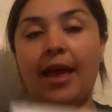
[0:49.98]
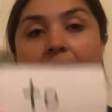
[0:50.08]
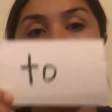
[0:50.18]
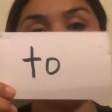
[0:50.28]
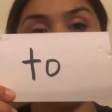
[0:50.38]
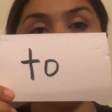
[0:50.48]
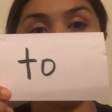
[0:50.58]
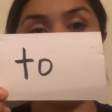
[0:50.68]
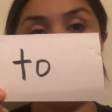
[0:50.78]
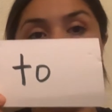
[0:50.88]
and
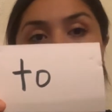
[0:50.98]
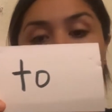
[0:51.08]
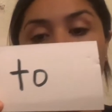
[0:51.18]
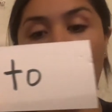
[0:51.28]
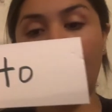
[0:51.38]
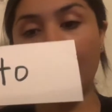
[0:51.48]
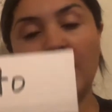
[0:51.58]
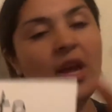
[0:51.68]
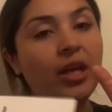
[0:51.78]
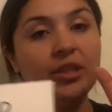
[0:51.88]
to. Okay,
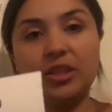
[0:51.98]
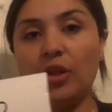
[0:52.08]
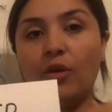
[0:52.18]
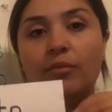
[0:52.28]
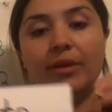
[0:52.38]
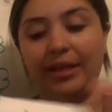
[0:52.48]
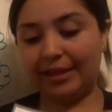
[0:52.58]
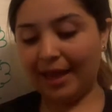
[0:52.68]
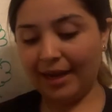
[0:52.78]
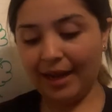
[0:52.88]
so
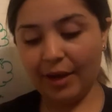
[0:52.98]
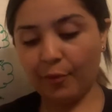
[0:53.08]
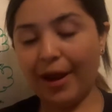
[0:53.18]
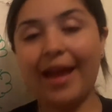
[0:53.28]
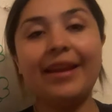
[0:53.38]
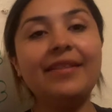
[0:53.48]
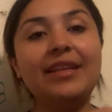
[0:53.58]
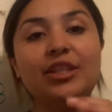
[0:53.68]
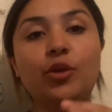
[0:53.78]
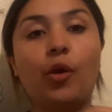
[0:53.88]
kind of like we're adding
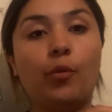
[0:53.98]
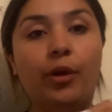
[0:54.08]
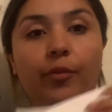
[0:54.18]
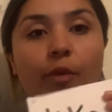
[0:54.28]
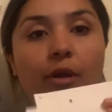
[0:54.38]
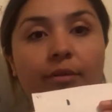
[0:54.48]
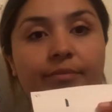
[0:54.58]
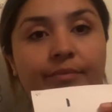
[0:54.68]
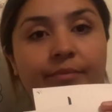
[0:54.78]
these to our word wall,